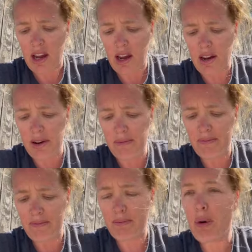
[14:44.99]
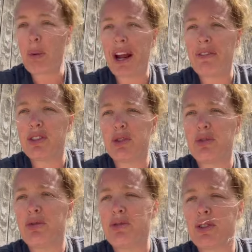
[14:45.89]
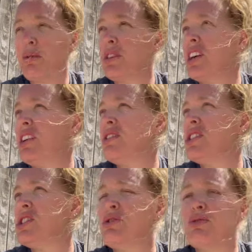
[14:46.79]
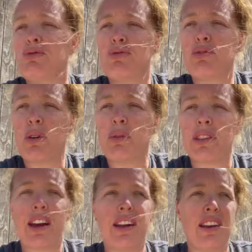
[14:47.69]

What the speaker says: But we have the 2, so we're going to go with that,